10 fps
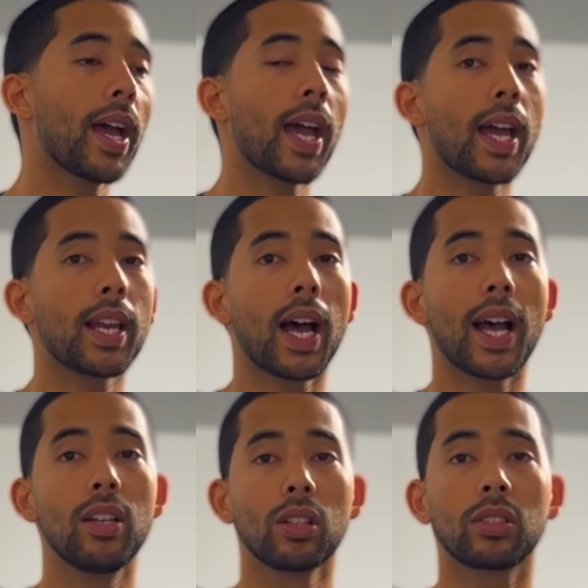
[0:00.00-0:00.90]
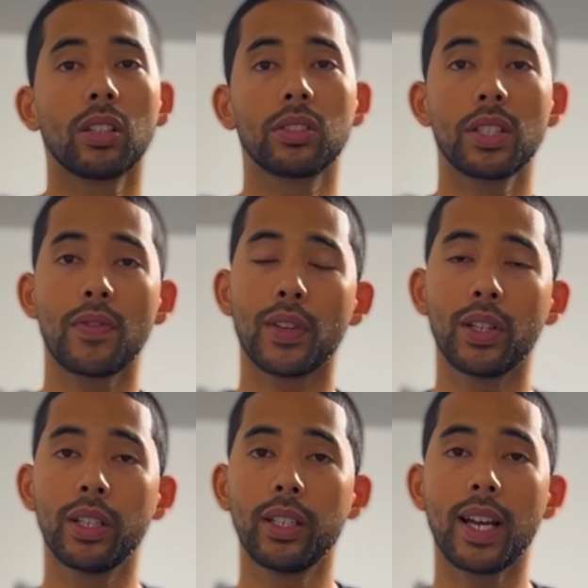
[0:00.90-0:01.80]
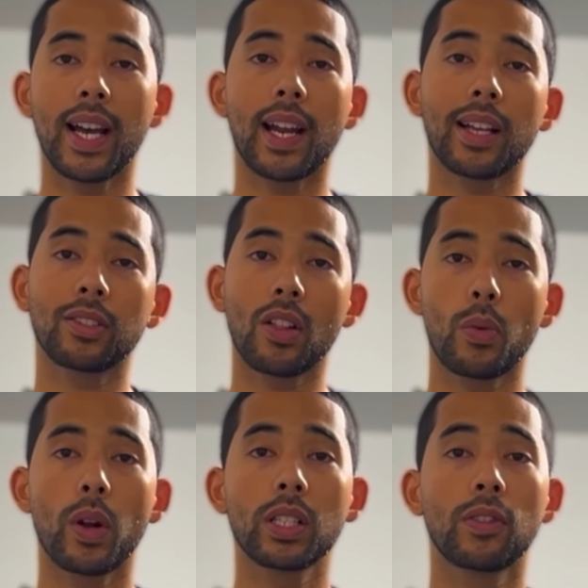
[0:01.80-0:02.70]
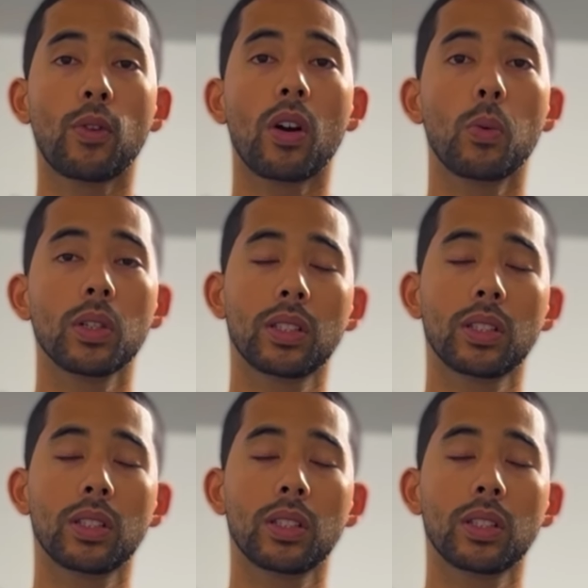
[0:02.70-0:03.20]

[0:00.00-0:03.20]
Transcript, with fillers: and I looked underneath the hood and I saw the reservoir was